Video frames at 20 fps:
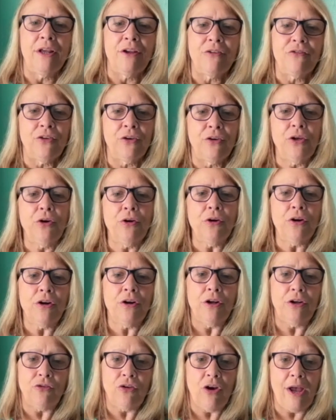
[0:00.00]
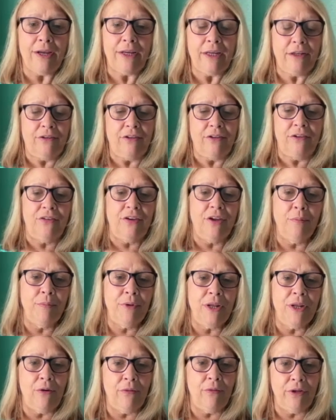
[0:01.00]
So you're talking to Tim
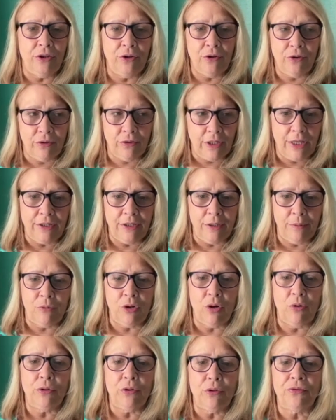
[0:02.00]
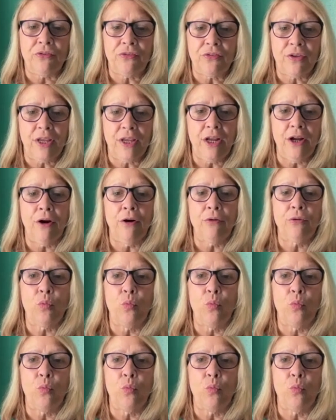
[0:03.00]
now and you're letting him know you're scared.